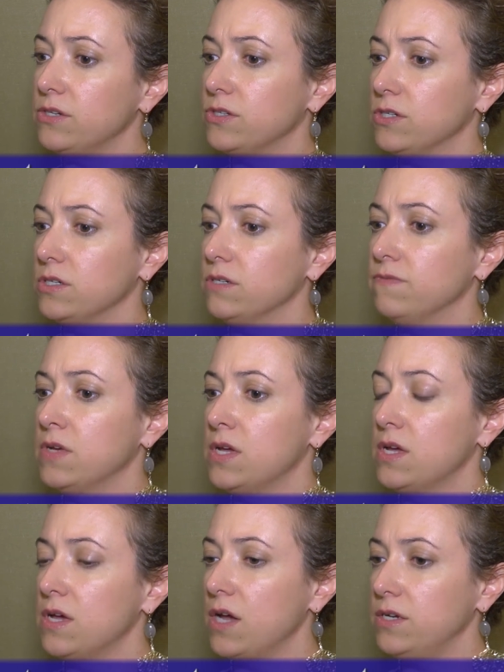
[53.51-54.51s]
deserve
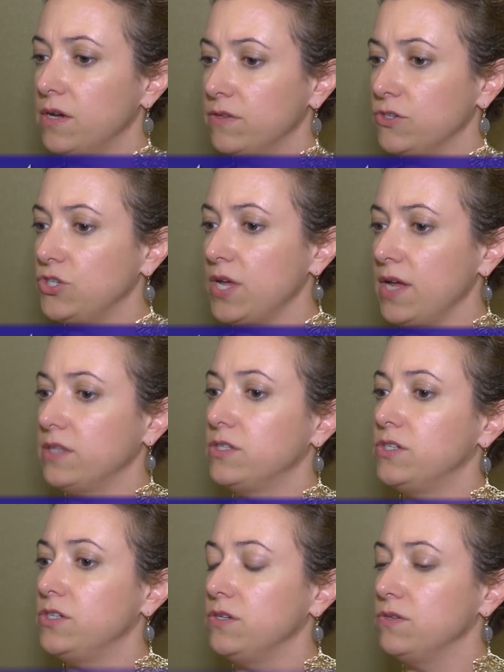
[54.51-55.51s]
another
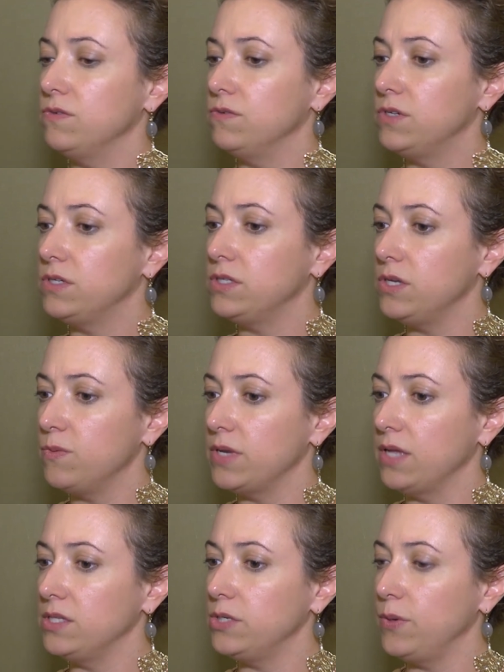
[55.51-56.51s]
chance to, to see what
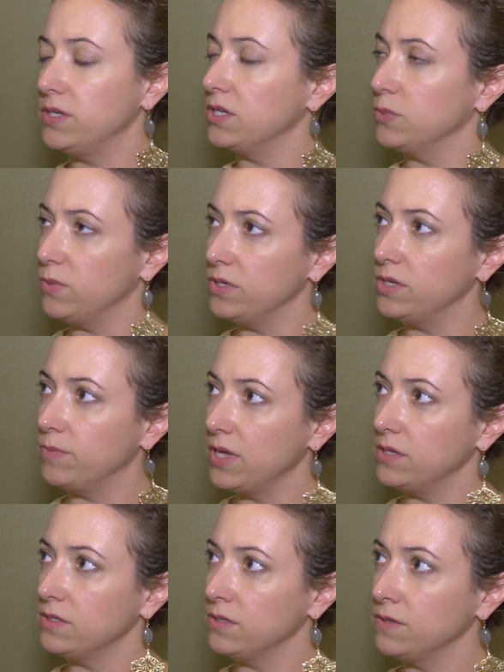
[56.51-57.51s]
NCUA is going to put into
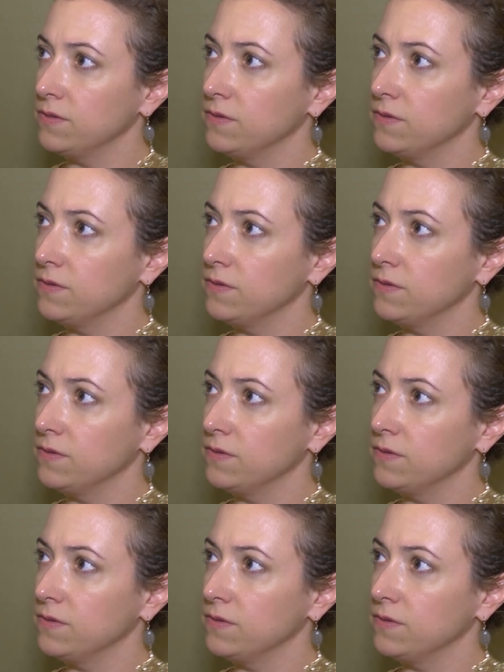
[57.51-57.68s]
place.